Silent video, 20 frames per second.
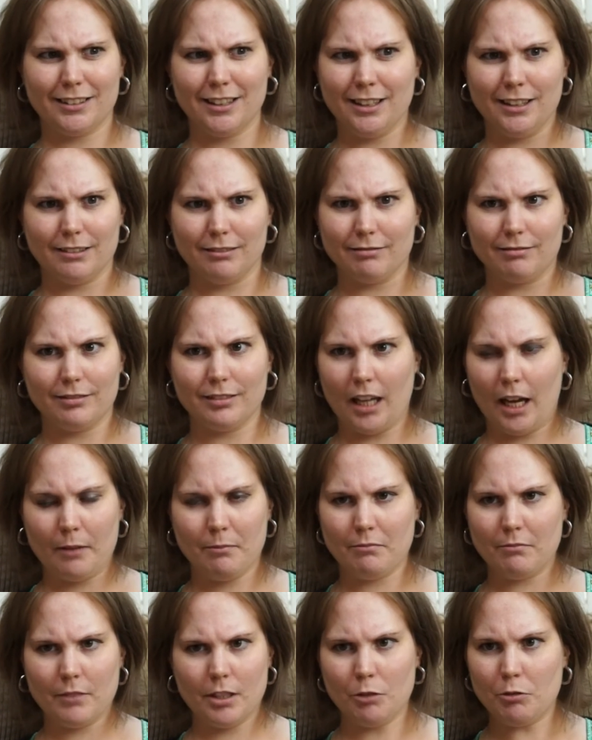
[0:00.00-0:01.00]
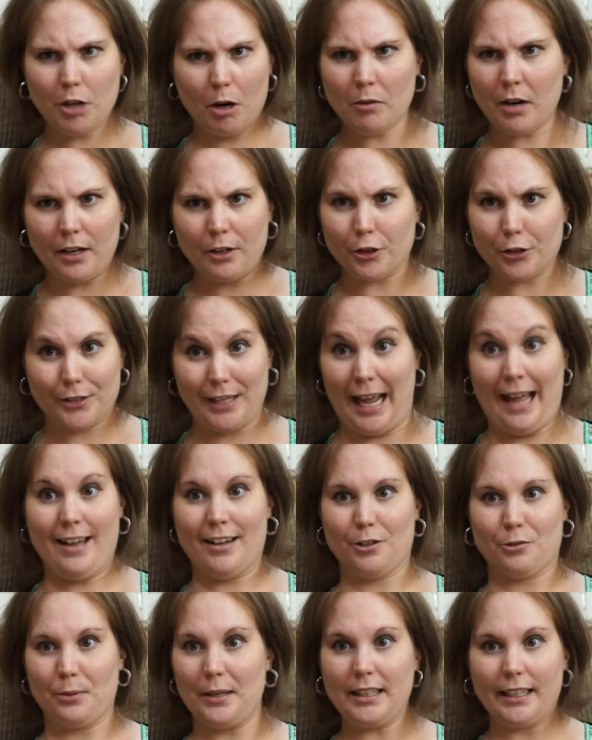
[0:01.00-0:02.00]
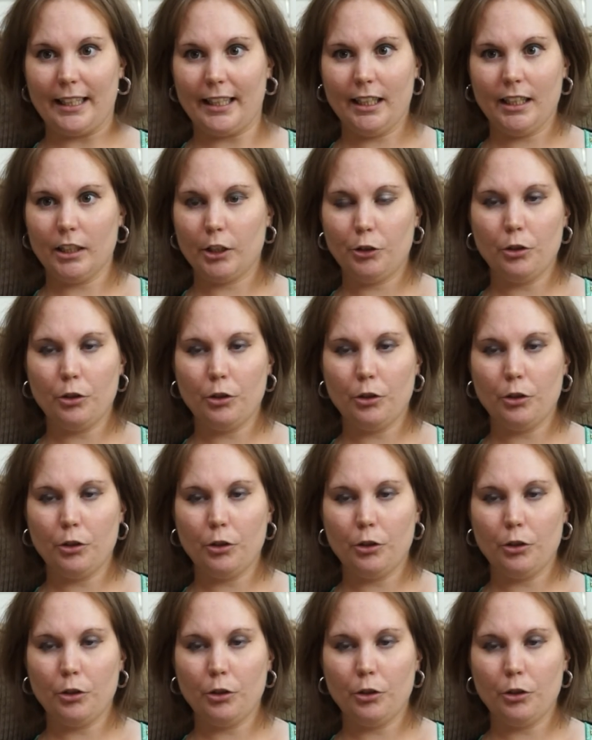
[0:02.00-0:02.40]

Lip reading: no, you don't understand, really.